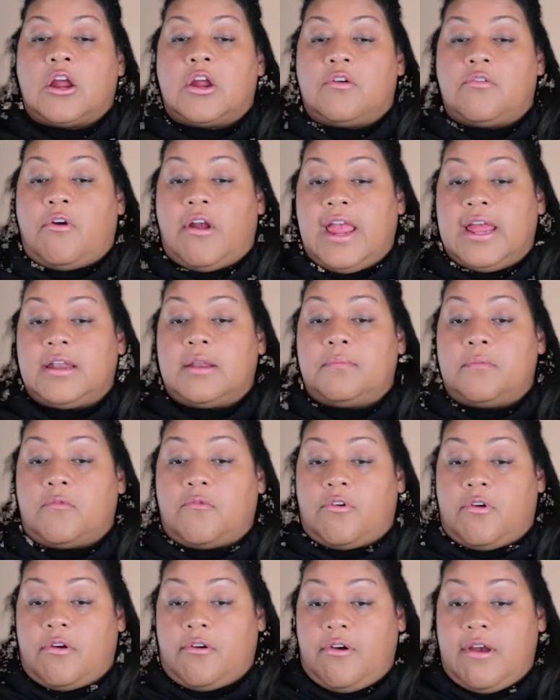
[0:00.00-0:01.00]
grant
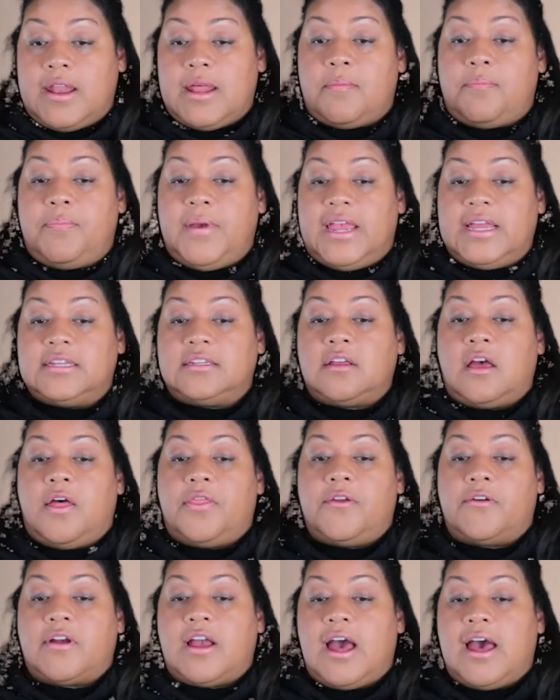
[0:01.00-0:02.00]
credit based on
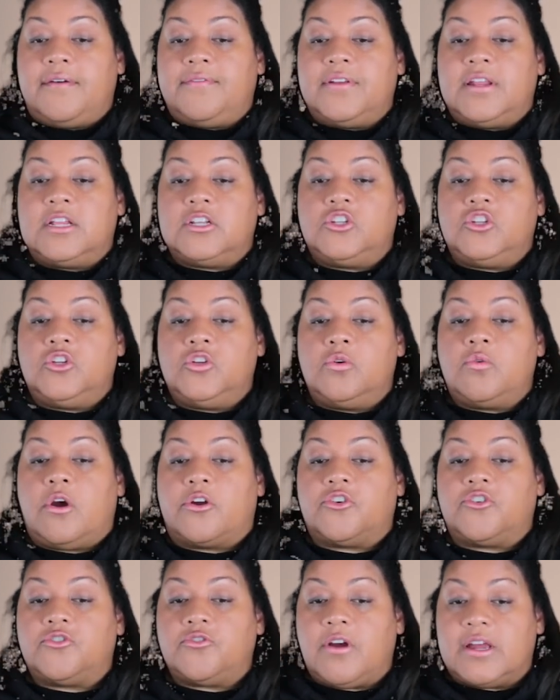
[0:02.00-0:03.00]
their confidence you are
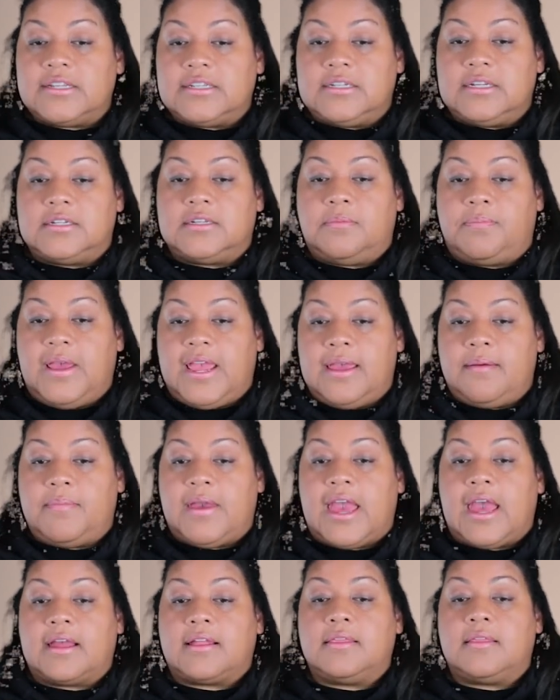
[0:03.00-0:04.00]
trusted to pay
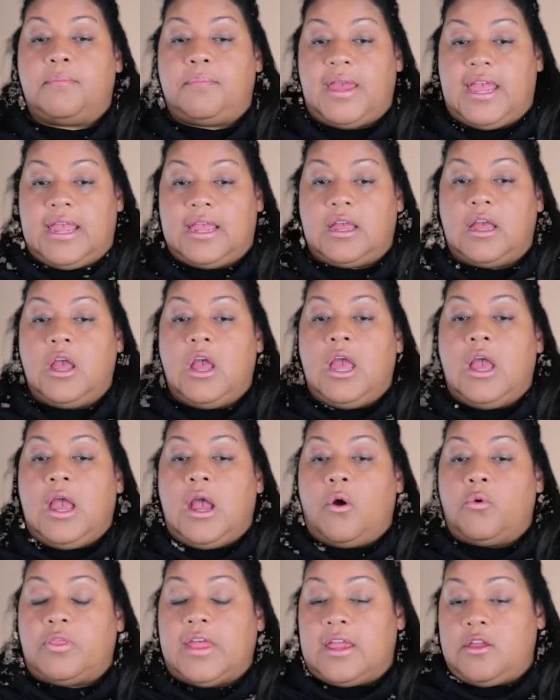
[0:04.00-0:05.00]
back the bank
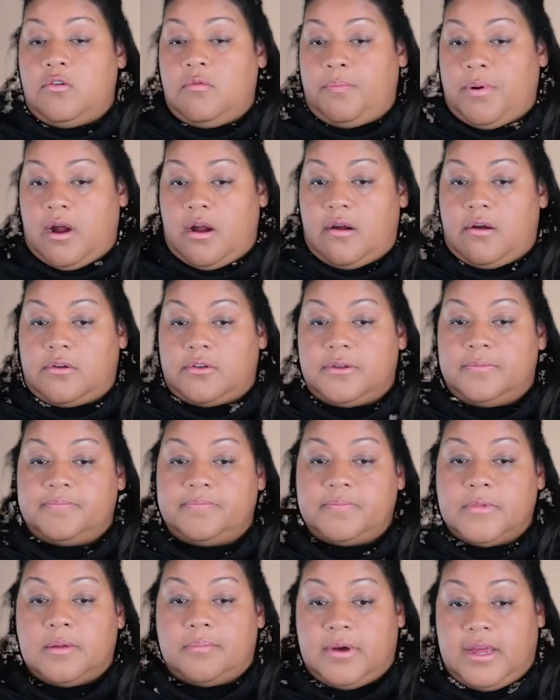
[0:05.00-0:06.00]
that you borrowed
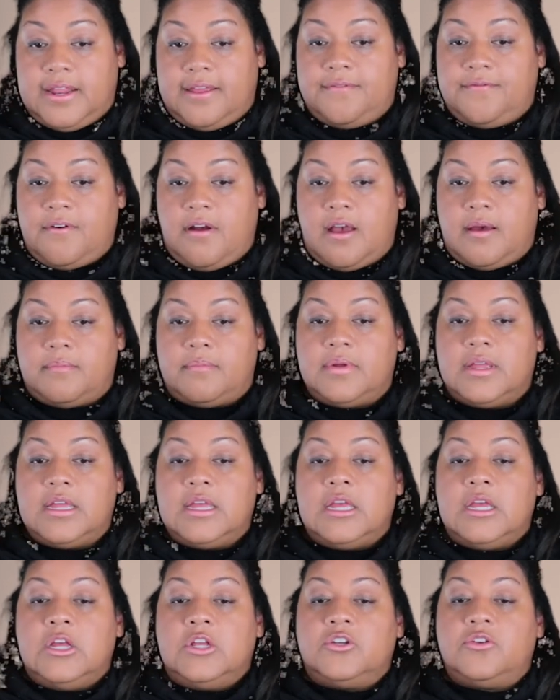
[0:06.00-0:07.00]
the money from.
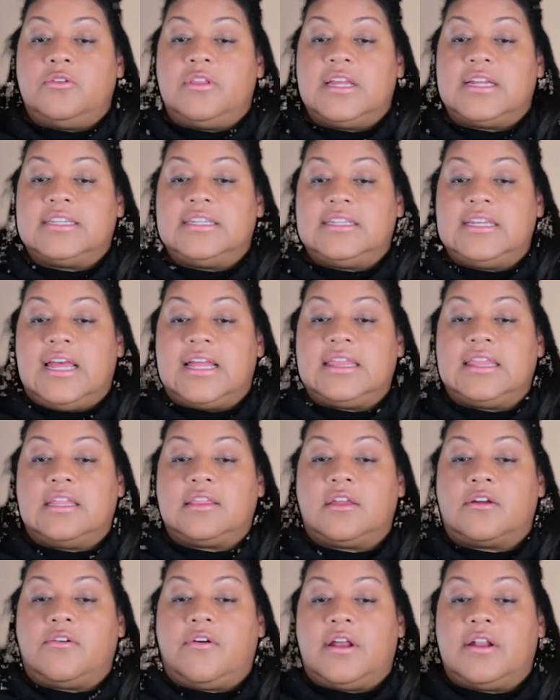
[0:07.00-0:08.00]
To the extent that
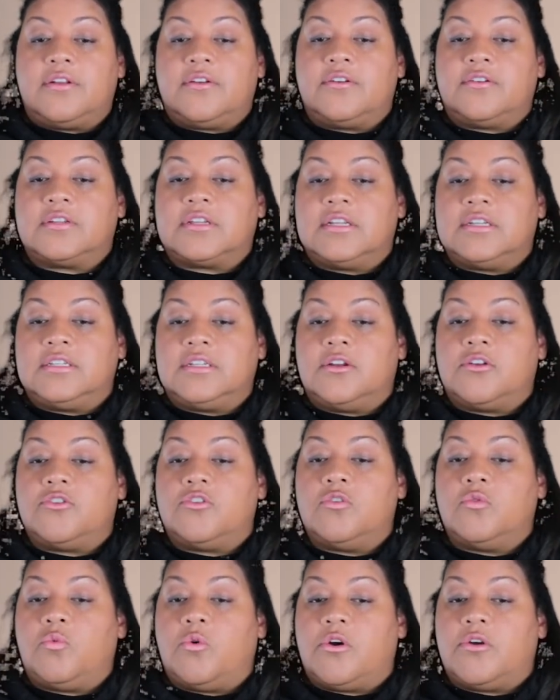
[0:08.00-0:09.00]
the creditors consider
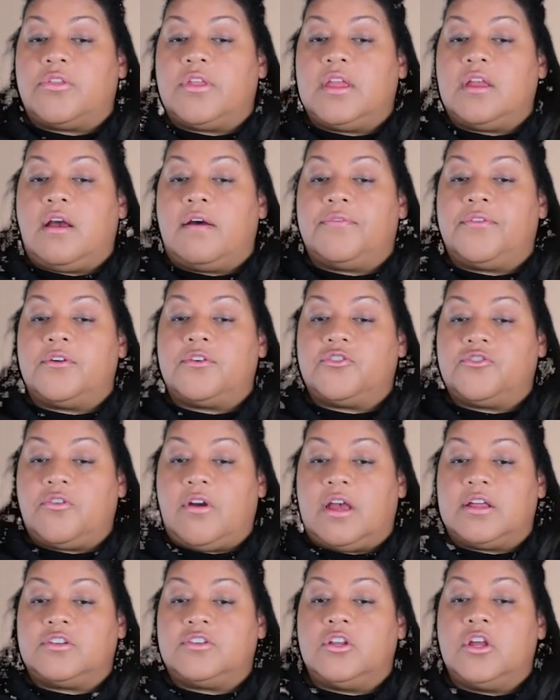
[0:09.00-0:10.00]
you worthy of their
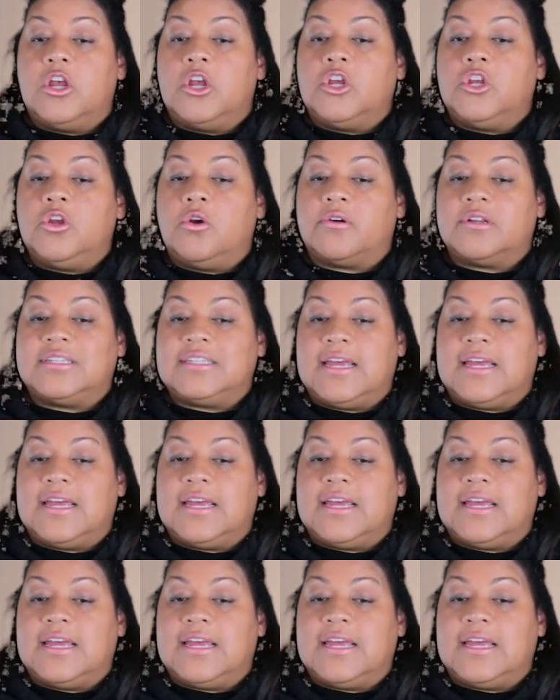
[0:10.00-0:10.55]
trust, you are